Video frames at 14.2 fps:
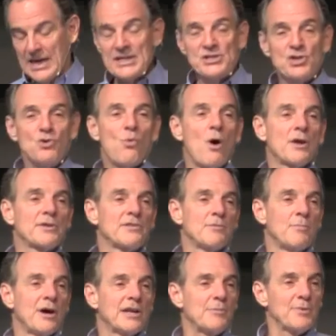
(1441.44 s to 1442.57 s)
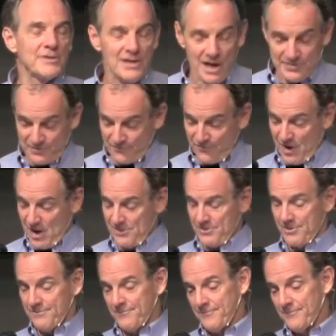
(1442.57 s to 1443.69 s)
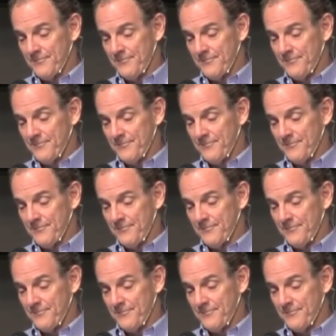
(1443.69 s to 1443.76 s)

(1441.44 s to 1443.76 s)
He too wanted the money, but not the father.